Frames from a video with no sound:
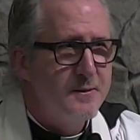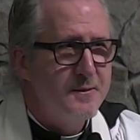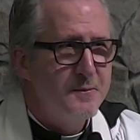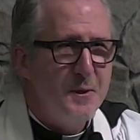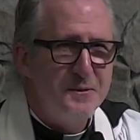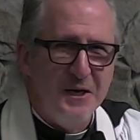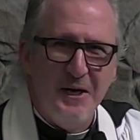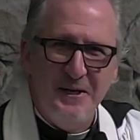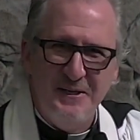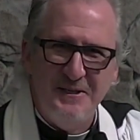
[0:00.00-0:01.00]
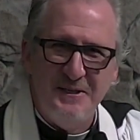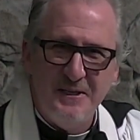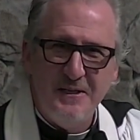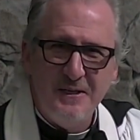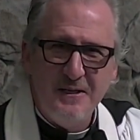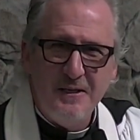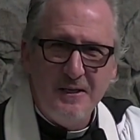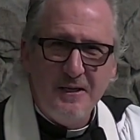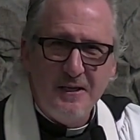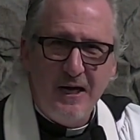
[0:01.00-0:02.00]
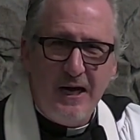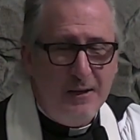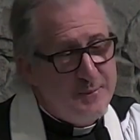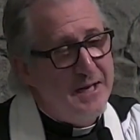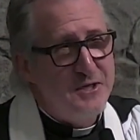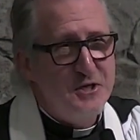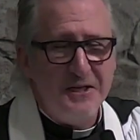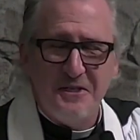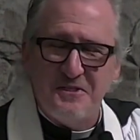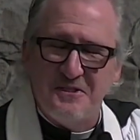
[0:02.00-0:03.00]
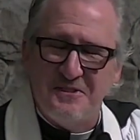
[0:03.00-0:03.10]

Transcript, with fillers: Well done. I'm kind of jealous.